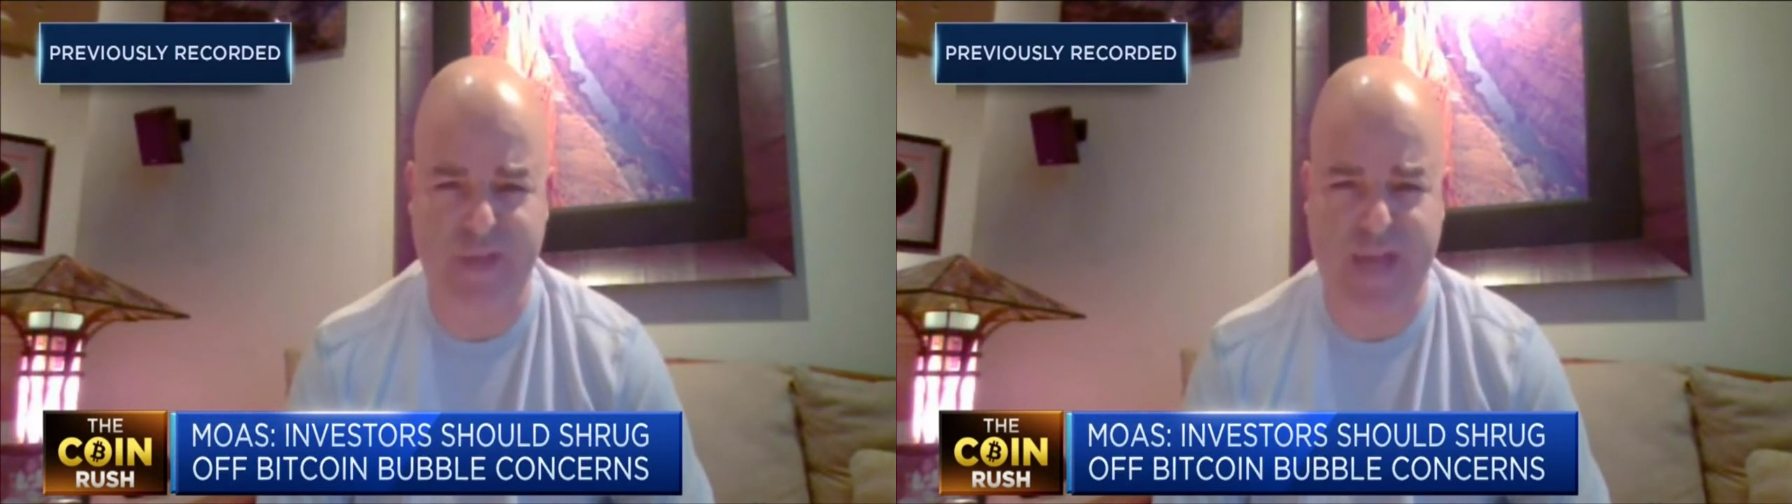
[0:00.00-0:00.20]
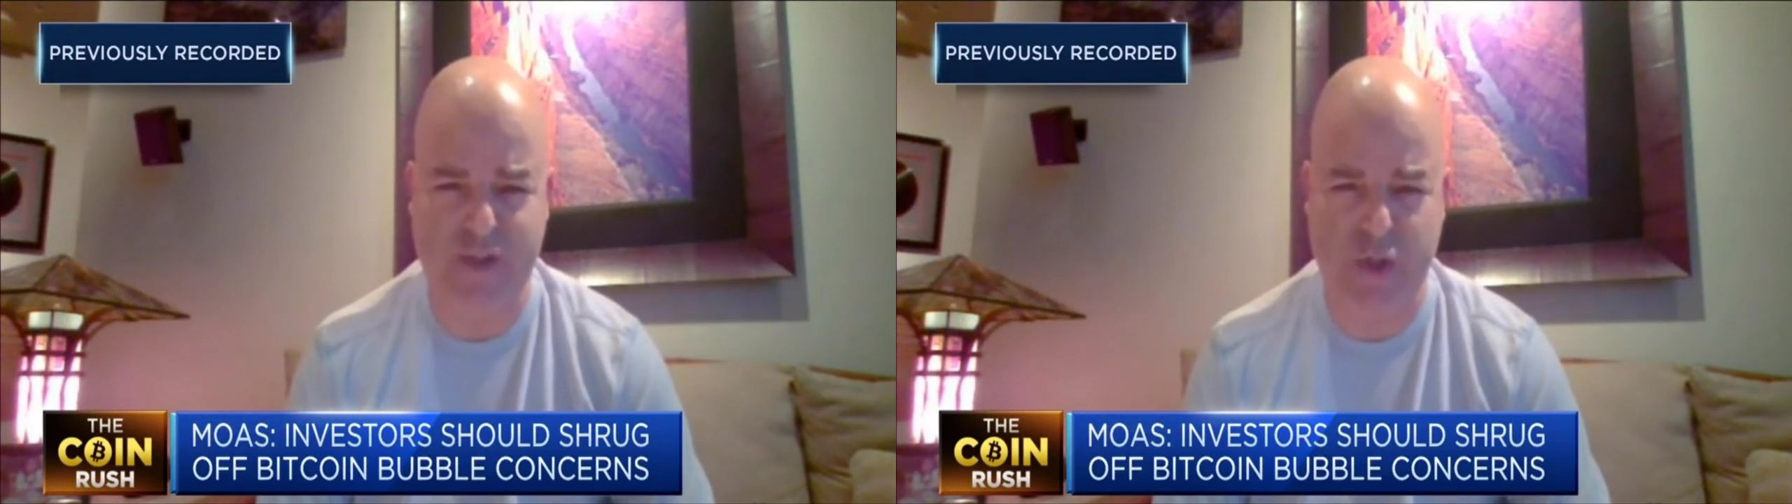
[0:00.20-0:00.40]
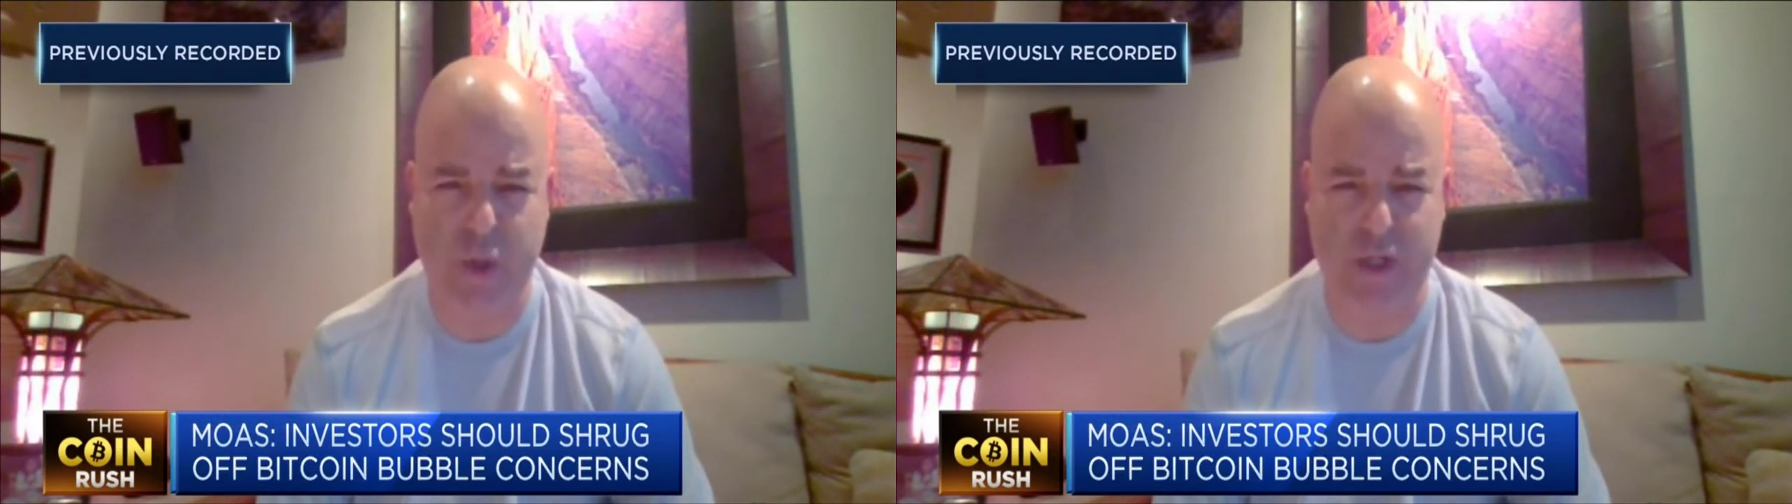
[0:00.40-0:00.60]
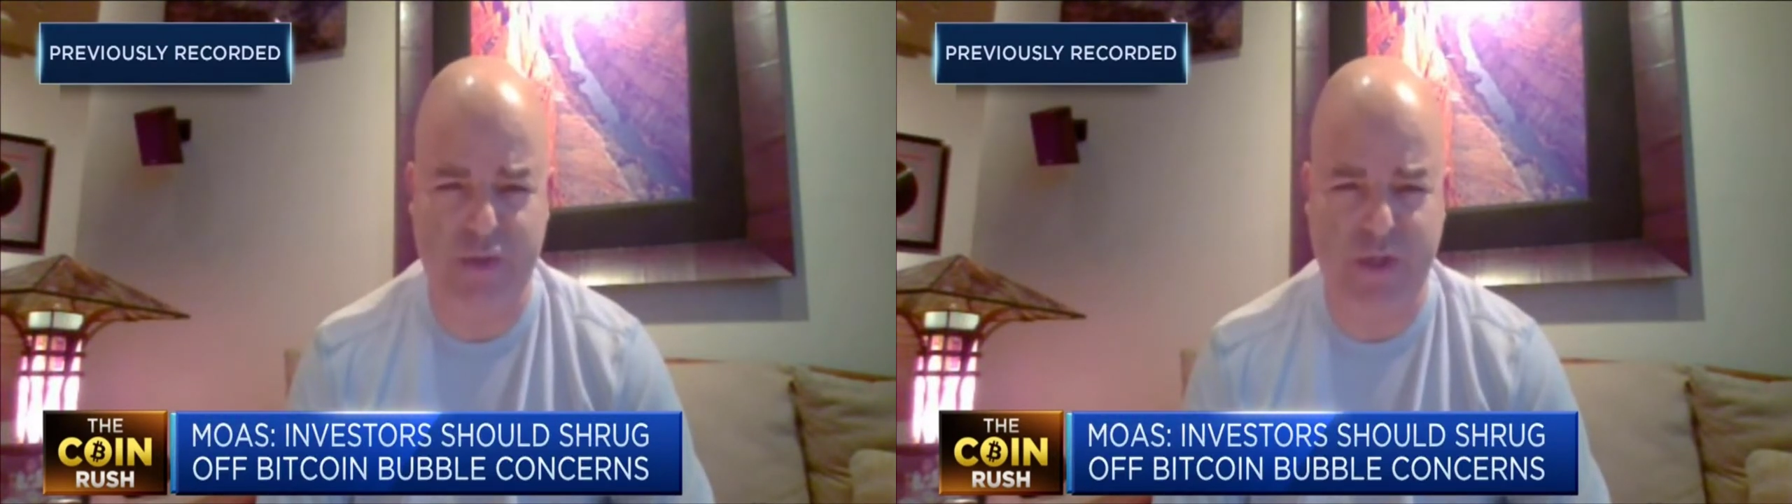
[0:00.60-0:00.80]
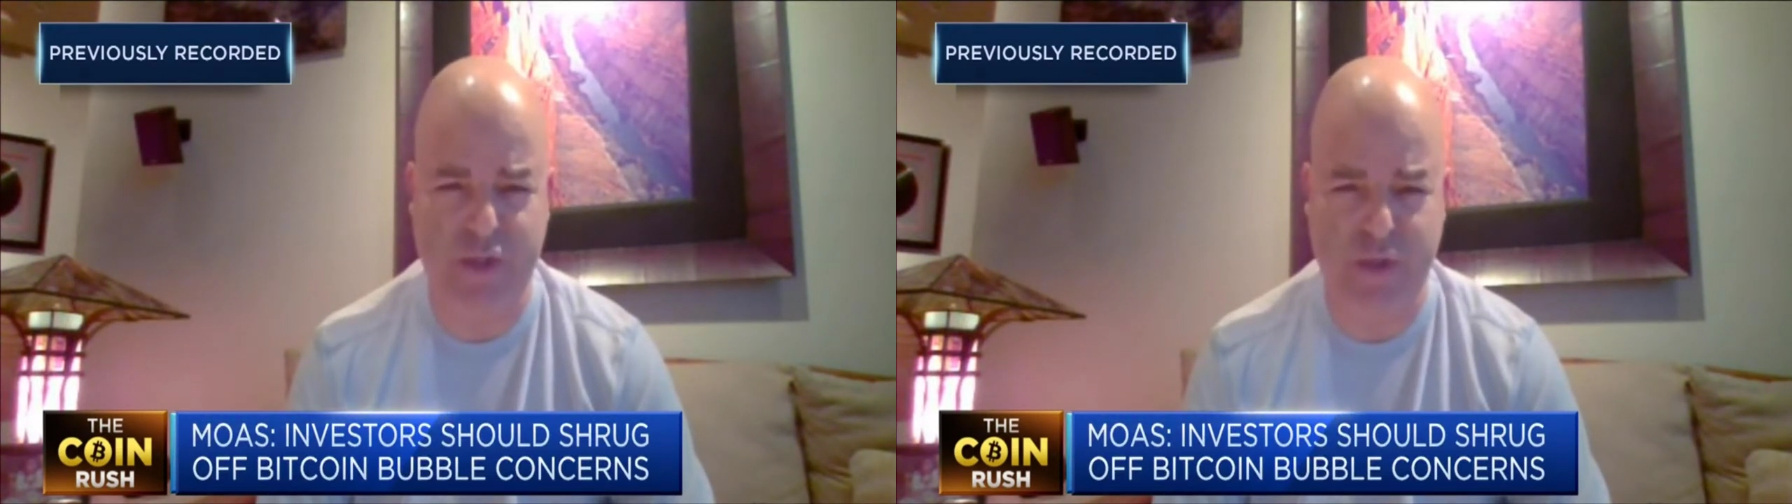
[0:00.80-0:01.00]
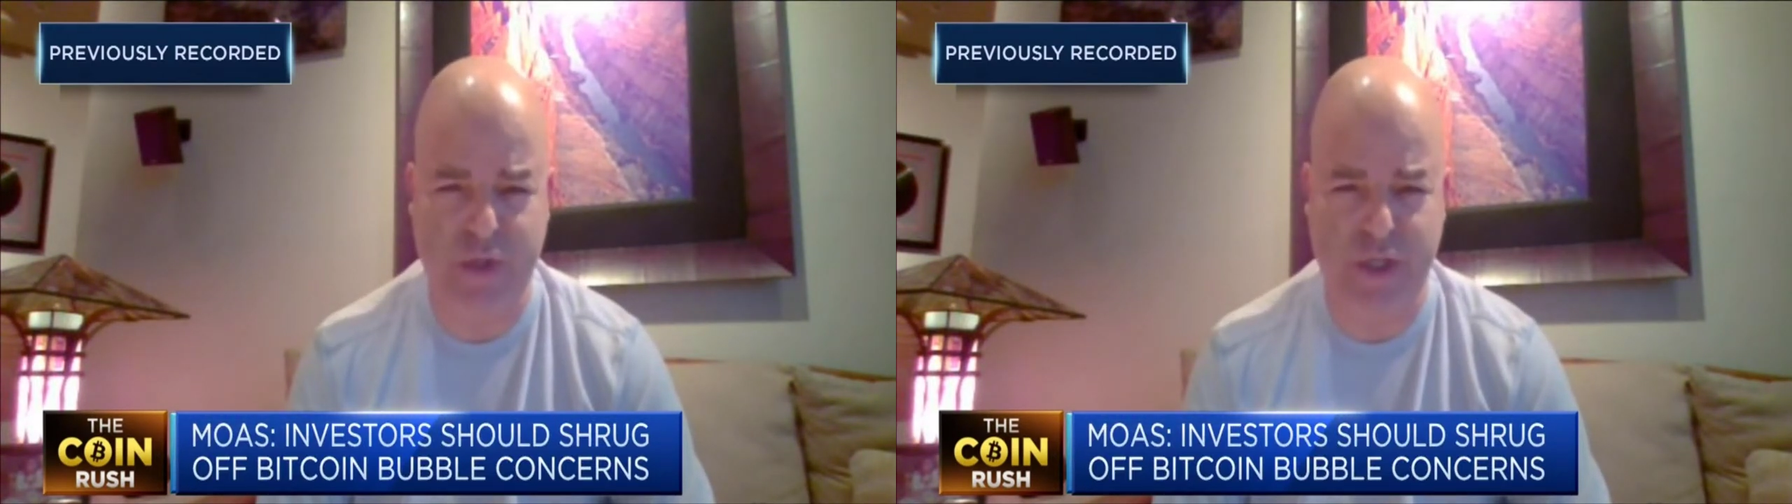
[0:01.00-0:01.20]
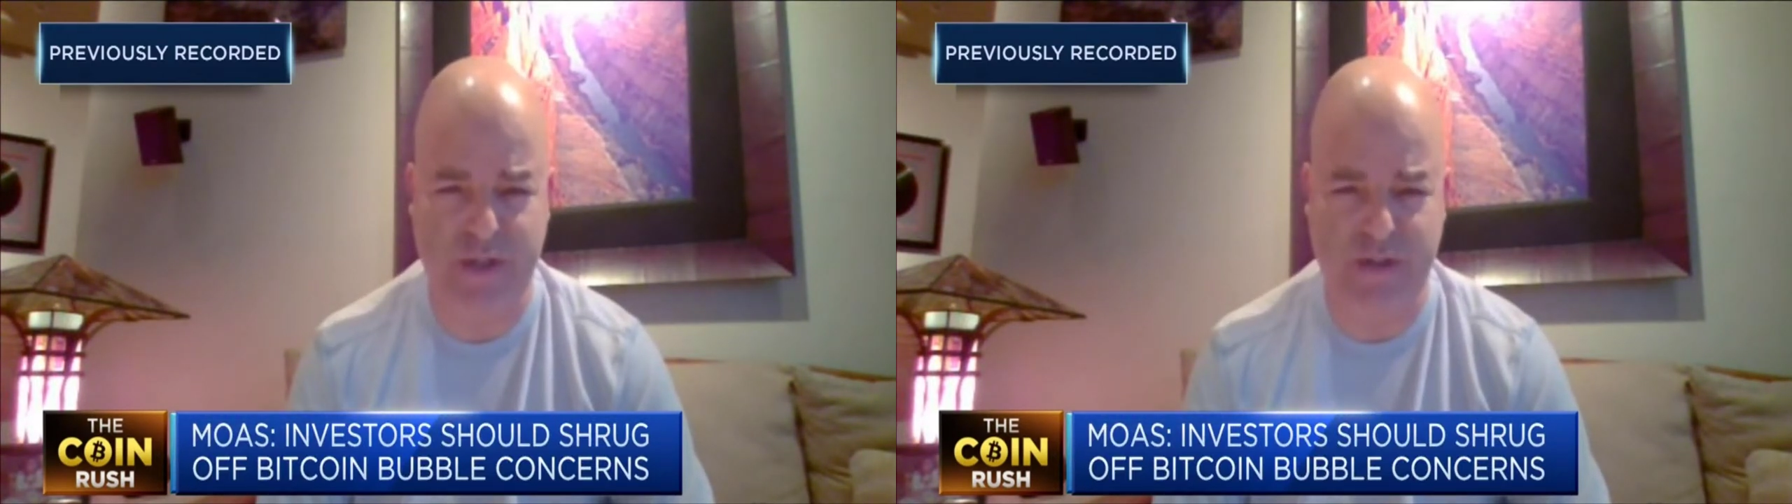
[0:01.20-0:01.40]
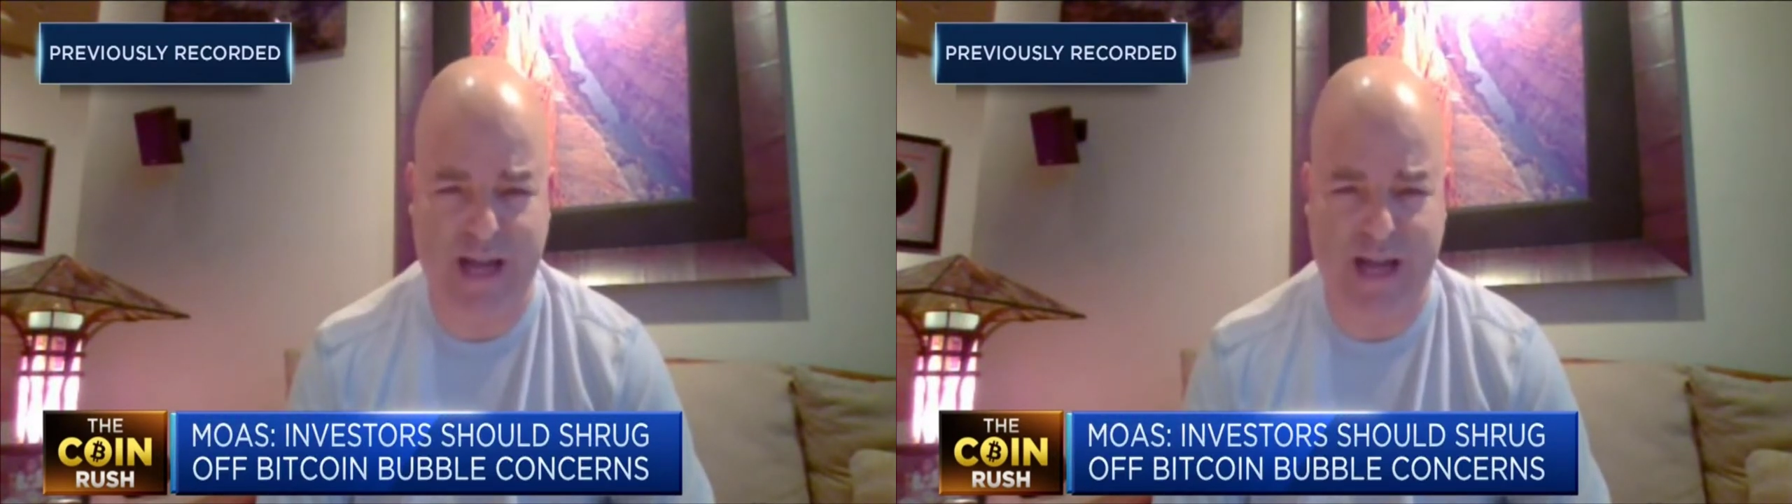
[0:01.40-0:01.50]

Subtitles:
that $200 trillion